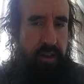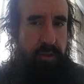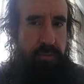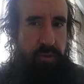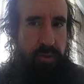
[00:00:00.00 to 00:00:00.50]

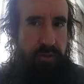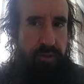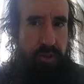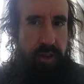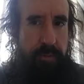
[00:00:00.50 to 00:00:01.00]
Hume sort of
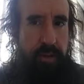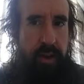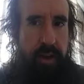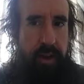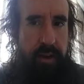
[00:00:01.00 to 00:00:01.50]
shook up
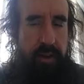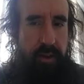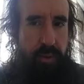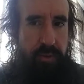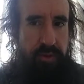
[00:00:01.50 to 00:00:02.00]
Kant,
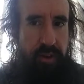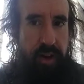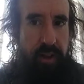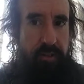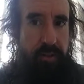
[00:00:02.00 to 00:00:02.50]
who
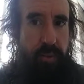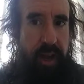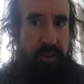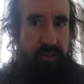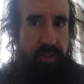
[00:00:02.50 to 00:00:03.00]
started out as a
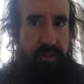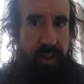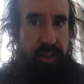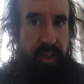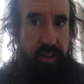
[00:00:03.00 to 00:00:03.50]
rationalist
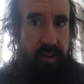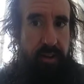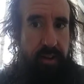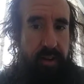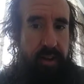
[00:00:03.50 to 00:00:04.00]
like
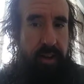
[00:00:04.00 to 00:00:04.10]
Descartes.